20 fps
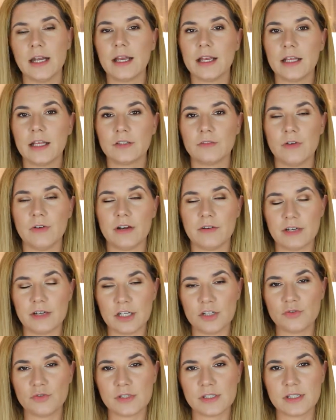and I got very
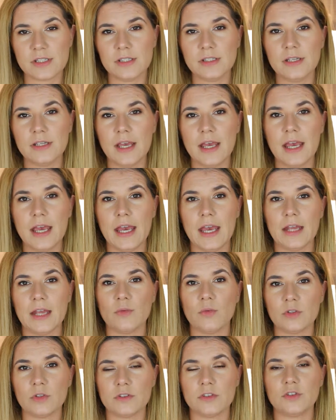interested
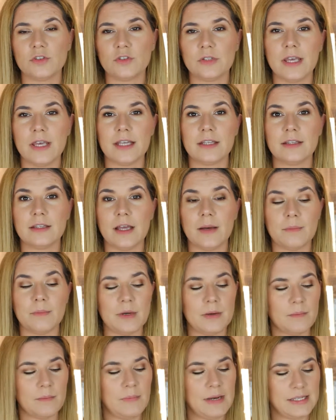and wanted to get
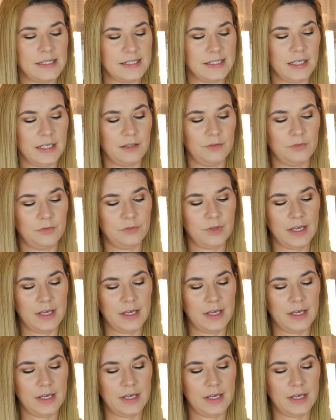them myself.